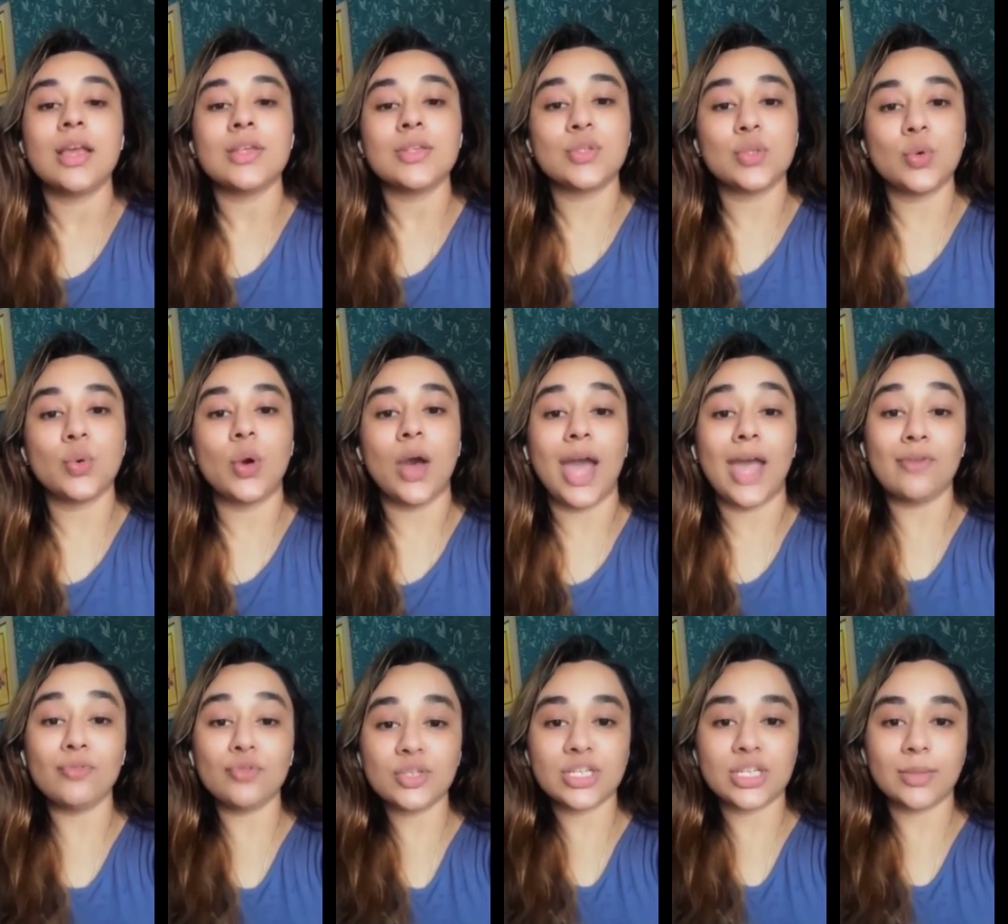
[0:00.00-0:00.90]
So
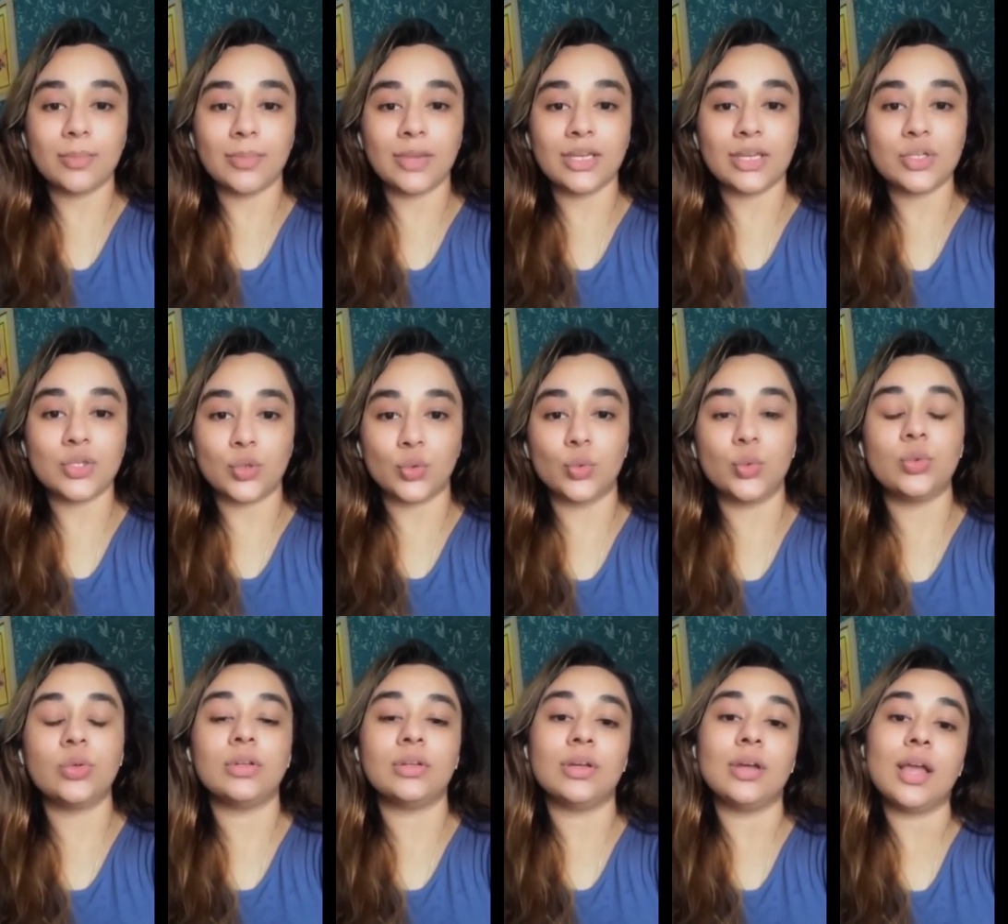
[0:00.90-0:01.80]
I would recommend
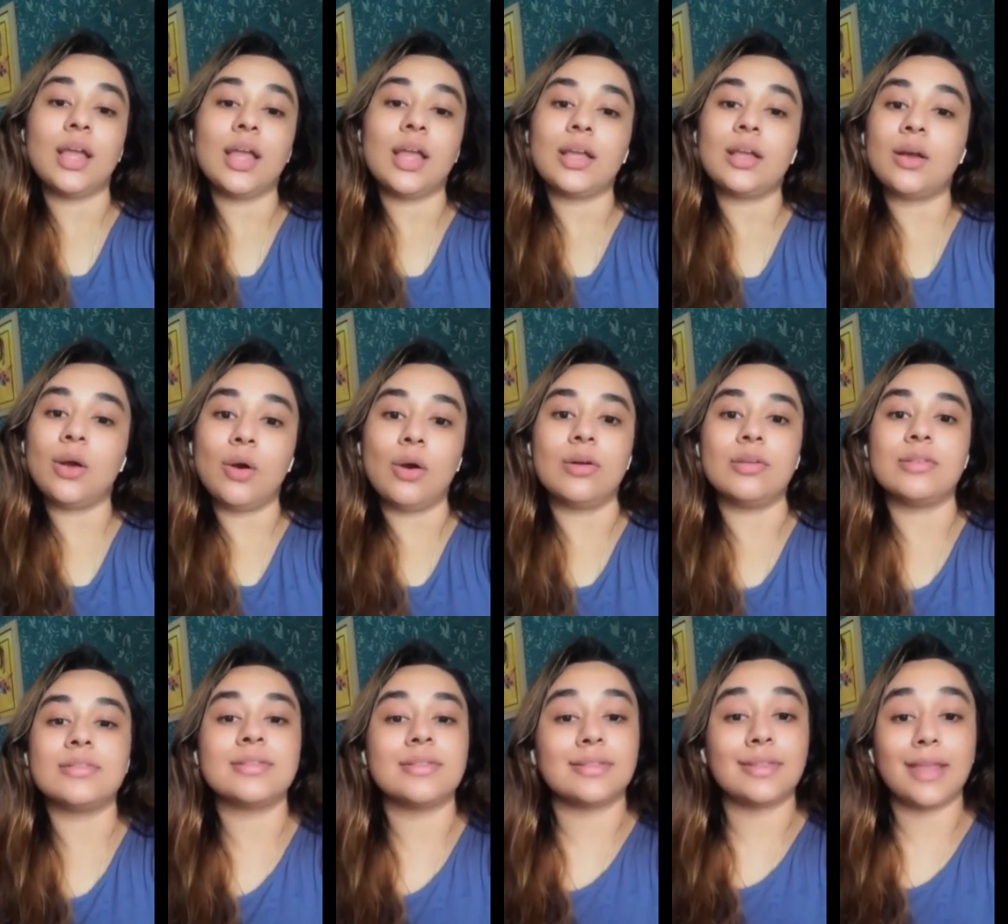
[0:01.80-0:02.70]
you
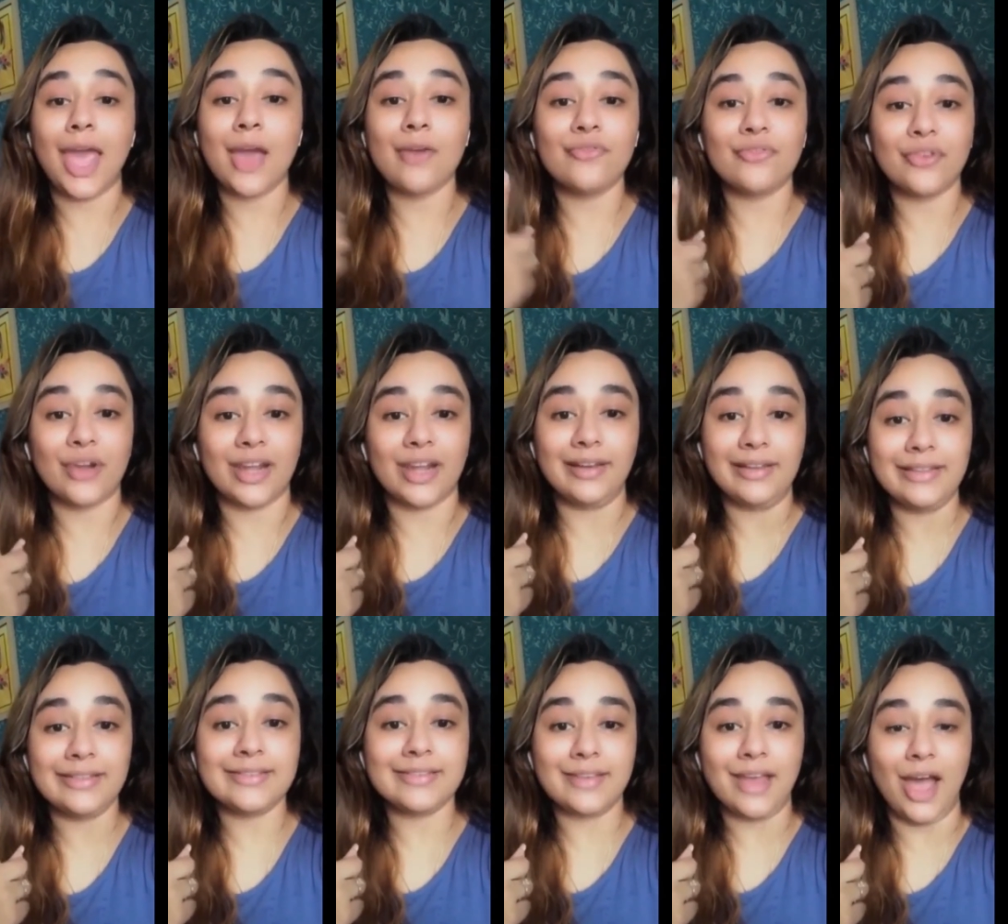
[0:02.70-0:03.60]
because they have
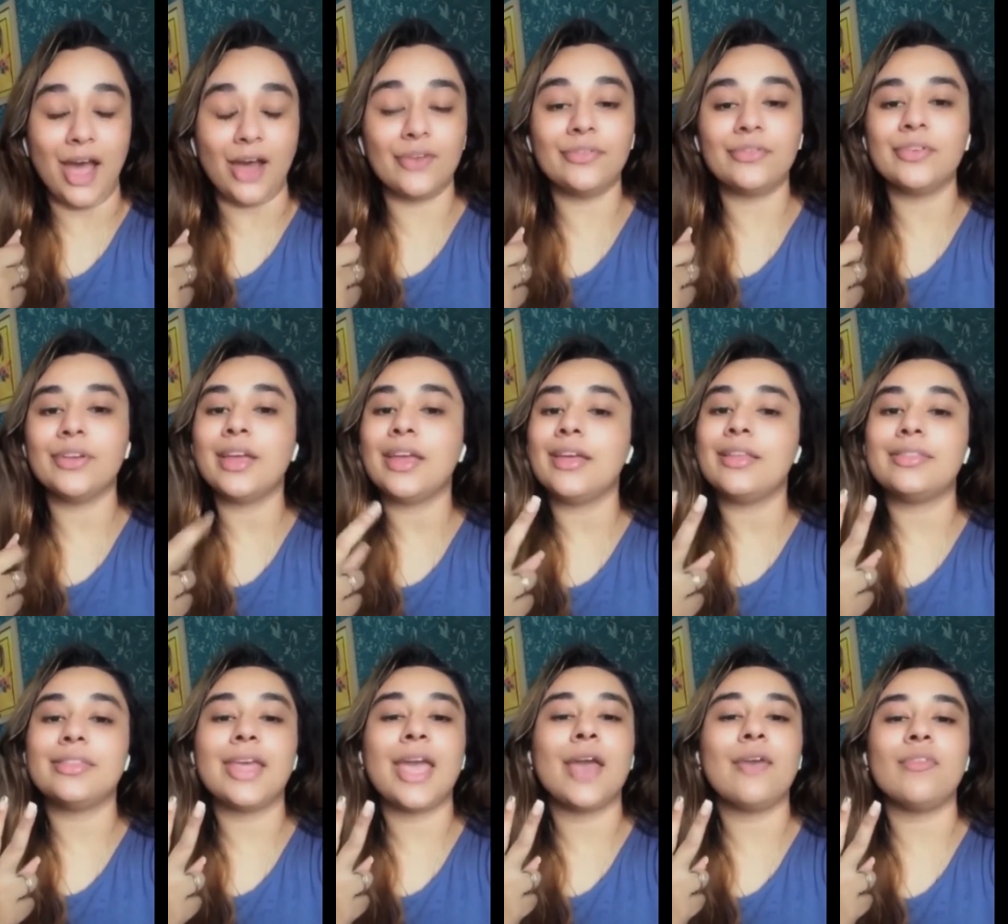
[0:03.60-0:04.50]
friendly staff.
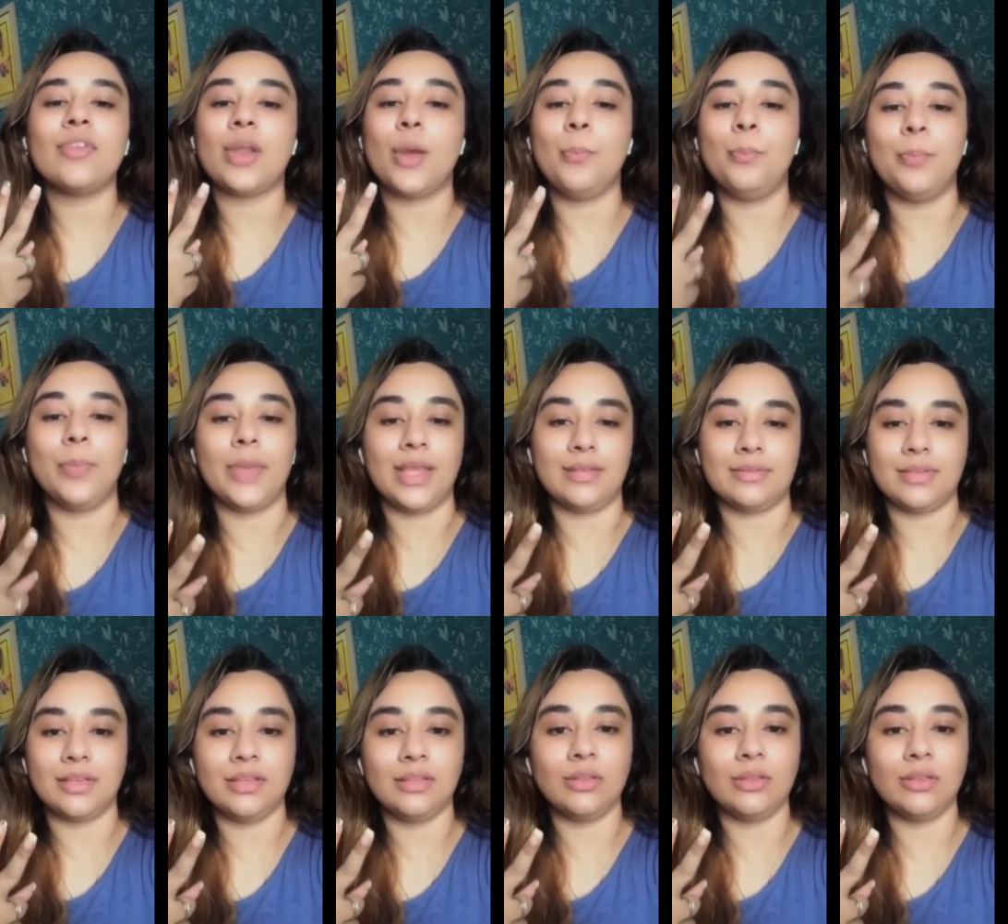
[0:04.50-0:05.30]
They have an amazing